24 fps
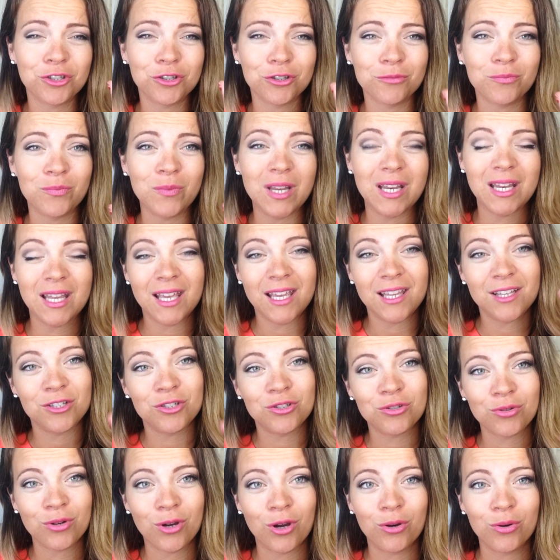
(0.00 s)
took me to
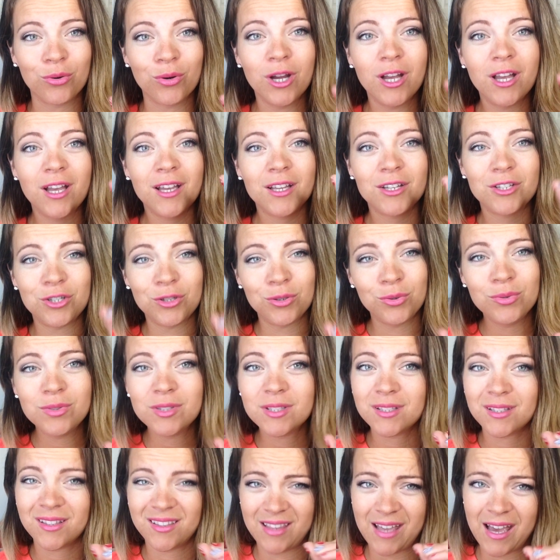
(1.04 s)

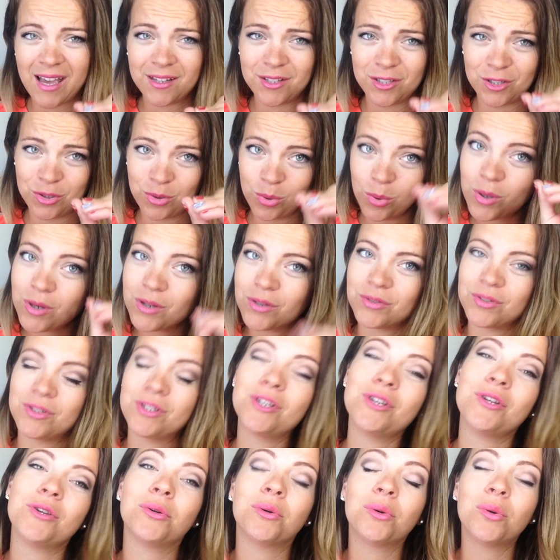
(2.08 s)
introduce that tutorial
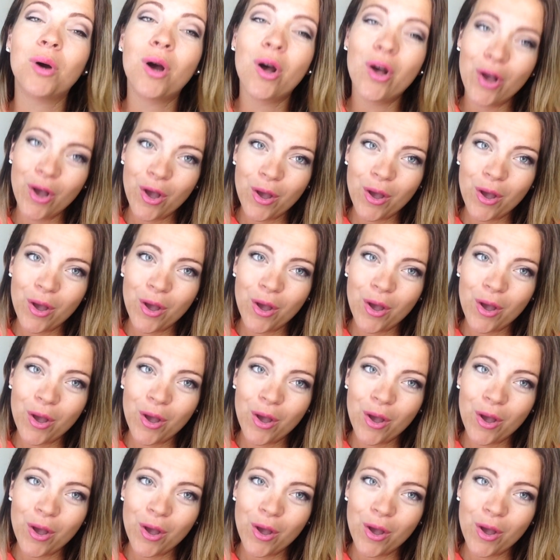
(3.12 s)
to you,